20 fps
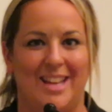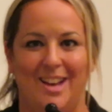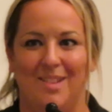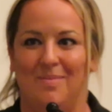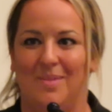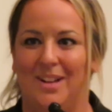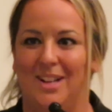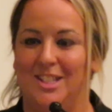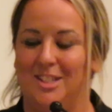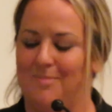
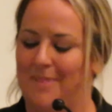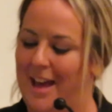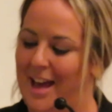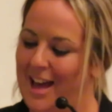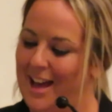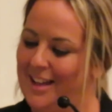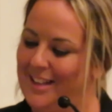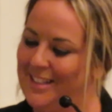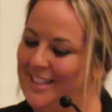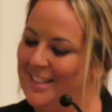tampons,
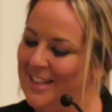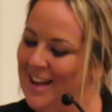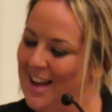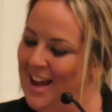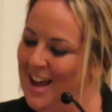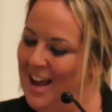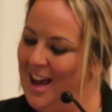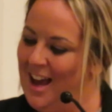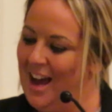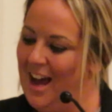pads
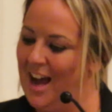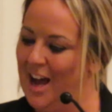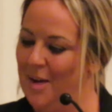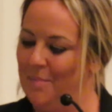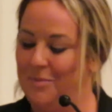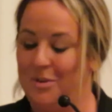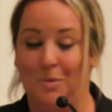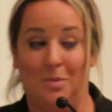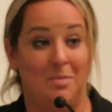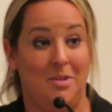
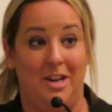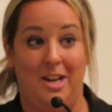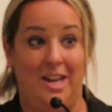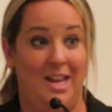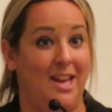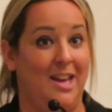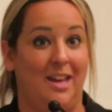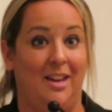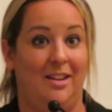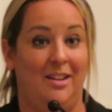to women in
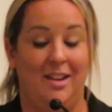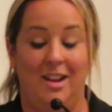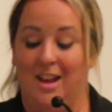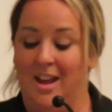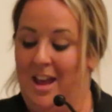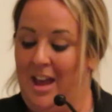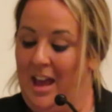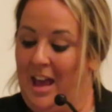need.